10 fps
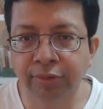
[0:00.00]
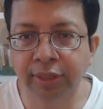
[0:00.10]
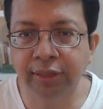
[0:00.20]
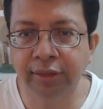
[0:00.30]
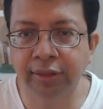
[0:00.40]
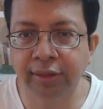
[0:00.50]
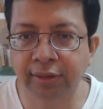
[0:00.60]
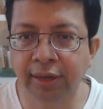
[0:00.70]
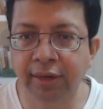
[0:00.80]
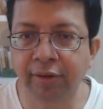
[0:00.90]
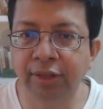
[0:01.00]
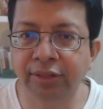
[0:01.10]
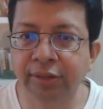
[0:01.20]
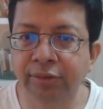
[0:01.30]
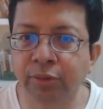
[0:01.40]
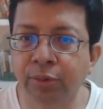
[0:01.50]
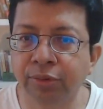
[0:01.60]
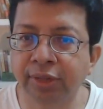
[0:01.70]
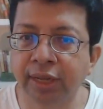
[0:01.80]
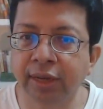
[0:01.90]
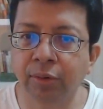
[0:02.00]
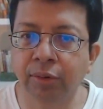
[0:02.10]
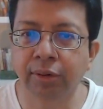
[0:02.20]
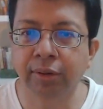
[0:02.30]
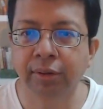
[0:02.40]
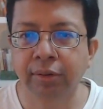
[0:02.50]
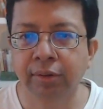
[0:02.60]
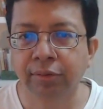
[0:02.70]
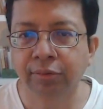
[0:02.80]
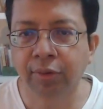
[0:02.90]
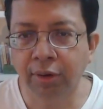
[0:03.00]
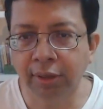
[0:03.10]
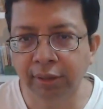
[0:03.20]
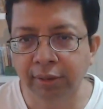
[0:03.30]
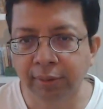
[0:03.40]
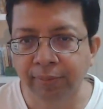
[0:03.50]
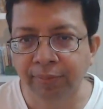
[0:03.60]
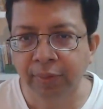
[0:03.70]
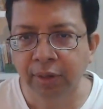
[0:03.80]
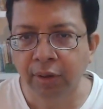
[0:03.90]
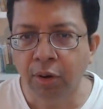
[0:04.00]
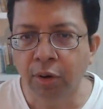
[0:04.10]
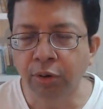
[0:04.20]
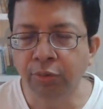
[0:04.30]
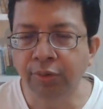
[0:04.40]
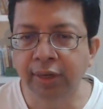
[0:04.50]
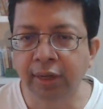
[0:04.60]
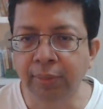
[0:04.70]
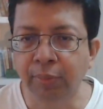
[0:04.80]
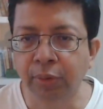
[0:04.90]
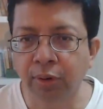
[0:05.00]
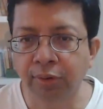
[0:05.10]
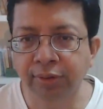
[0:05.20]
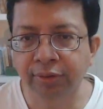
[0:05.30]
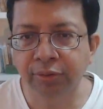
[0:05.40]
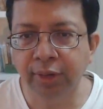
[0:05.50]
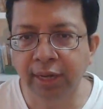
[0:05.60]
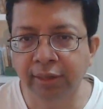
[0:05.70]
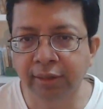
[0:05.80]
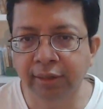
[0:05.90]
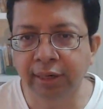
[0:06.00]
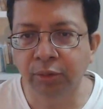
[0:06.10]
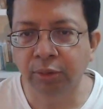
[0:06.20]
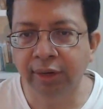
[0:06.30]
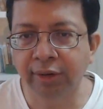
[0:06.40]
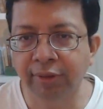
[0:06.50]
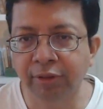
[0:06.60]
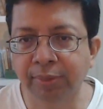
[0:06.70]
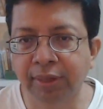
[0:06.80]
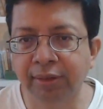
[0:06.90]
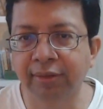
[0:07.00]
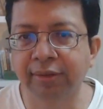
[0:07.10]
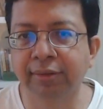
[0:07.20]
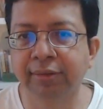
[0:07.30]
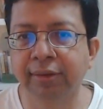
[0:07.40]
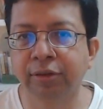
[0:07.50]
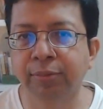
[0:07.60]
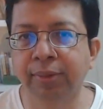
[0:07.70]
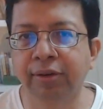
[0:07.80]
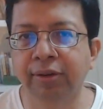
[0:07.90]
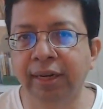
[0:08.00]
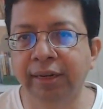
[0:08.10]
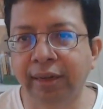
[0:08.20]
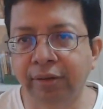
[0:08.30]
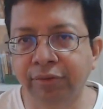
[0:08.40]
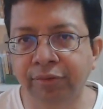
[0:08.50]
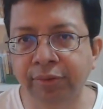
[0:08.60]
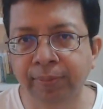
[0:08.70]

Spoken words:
the year and inflation is going to stay around for longer. How do we really put all of this together into our investment thesis? It's been really tough.